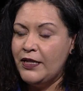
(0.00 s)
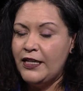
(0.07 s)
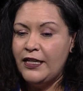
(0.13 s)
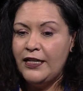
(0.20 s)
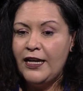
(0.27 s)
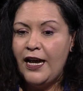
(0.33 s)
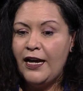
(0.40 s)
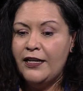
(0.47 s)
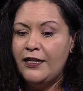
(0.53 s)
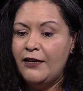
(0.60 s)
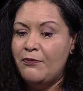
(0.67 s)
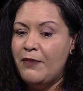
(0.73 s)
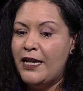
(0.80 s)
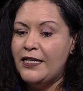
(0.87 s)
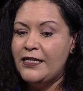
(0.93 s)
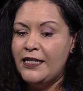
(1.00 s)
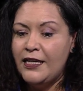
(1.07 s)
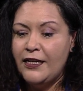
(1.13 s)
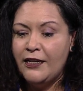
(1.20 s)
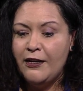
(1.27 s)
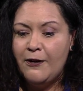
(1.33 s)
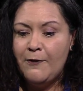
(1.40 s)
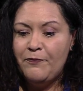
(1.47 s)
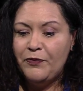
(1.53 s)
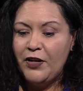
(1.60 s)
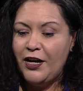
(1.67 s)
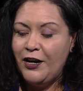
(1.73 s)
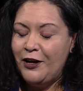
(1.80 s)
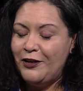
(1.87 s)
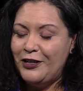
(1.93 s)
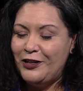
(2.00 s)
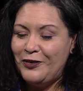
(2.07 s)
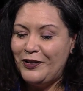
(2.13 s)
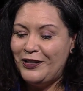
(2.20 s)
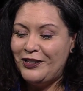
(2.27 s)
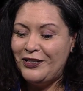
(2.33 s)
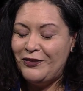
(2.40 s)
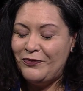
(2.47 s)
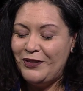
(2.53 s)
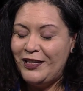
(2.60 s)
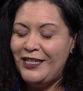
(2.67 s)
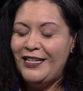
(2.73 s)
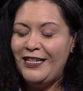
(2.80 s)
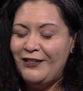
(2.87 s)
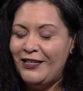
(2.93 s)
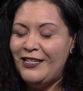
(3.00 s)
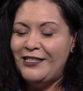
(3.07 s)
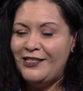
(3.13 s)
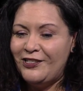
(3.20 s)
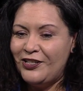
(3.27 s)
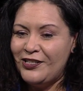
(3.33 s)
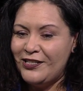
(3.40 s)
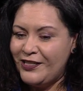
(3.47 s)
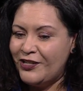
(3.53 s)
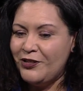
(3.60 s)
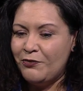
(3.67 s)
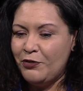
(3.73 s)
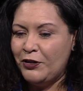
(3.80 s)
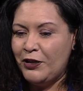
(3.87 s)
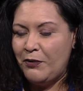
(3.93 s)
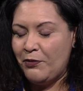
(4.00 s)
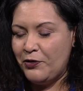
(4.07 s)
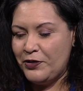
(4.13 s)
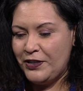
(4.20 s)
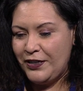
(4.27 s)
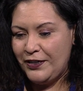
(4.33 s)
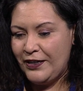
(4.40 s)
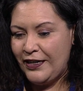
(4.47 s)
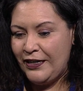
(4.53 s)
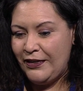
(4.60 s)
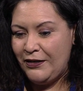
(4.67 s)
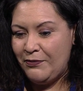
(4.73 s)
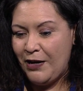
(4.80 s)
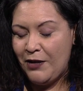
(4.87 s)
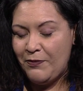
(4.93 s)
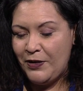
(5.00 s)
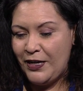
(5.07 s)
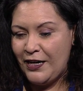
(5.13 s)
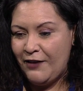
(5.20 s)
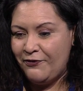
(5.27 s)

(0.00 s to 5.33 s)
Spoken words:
He had amazing, you know, he is just such a brilliant person, in my opinion.